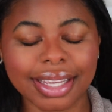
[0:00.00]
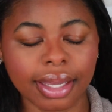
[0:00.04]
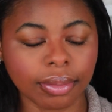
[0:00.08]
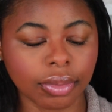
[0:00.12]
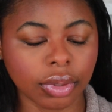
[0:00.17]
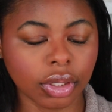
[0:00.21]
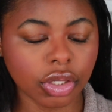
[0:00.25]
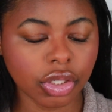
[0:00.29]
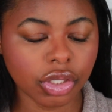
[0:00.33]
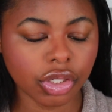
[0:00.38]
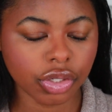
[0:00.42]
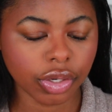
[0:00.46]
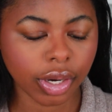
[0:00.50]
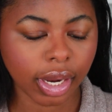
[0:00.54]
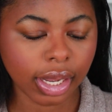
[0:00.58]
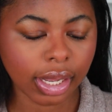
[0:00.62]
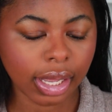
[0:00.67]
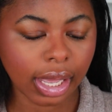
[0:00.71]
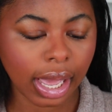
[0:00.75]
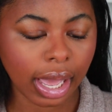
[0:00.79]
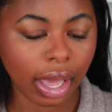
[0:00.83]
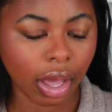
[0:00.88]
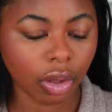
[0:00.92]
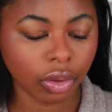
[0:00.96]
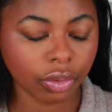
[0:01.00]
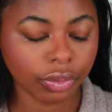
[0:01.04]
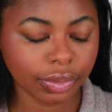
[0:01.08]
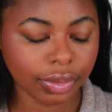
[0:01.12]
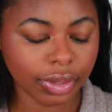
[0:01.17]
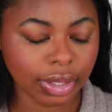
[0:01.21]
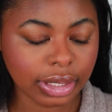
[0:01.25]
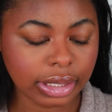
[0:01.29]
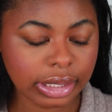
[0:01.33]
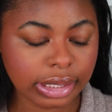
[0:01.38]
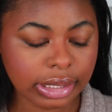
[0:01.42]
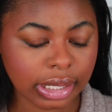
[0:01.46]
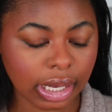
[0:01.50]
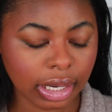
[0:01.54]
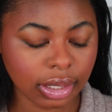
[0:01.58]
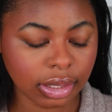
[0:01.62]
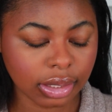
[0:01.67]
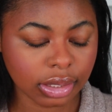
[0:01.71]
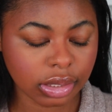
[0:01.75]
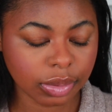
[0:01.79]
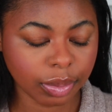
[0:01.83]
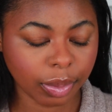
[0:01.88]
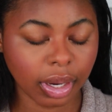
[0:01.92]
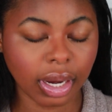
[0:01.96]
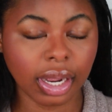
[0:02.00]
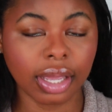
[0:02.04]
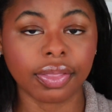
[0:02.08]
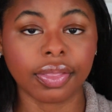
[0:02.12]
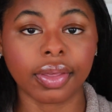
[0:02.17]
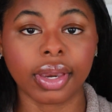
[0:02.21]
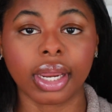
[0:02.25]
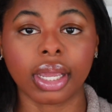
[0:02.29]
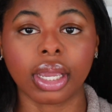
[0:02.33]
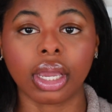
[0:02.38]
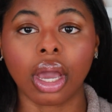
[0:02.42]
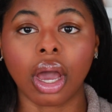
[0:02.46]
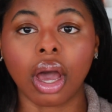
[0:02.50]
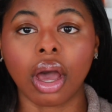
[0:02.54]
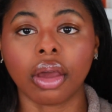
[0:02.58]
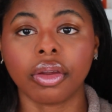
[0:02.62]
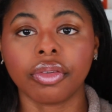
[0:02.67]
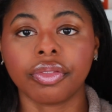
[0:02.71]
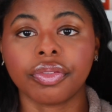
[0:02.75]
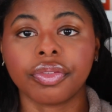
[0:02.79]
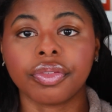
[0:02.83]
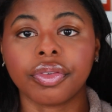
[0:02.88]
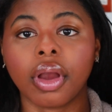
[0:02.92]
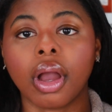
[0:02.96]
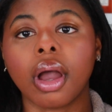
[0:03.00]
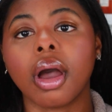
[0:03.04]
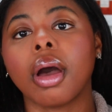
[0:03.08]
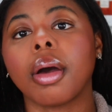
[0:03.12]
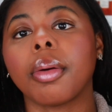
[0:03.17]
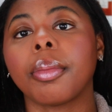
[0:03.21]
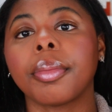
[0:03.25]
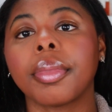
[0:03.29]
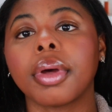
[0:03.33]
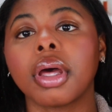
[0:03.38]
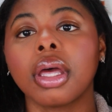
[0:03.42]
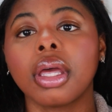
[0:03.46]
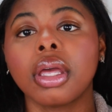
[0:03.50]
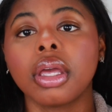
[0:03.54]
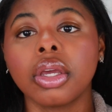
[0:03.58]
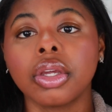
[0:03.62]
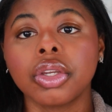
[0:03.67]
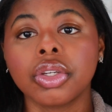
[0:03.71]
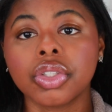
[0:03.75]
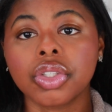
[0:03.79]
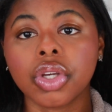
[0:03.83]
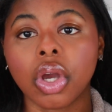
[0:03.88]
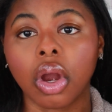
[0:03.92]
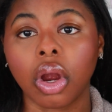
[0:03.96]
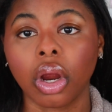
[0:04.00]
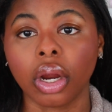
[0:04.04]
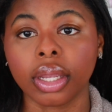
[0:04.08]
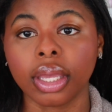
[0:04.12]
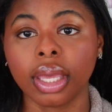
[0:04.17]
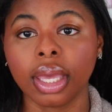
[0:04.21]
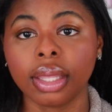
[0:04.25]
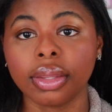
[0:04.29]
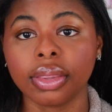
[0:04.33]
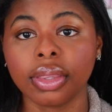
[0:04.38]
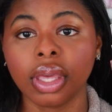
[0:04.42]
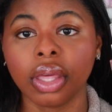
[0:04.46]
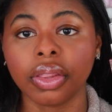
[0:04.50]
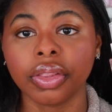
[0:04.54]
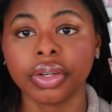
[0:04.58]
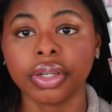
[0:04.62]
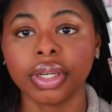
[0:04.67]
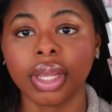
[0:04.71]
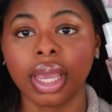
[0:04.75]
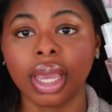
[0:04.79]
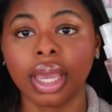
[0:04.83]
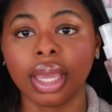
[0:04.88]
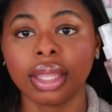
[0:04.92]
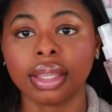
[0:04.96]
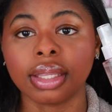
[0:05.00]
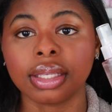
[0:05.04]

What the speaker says: I'm going to try out this setting spray that I got from Target the other day.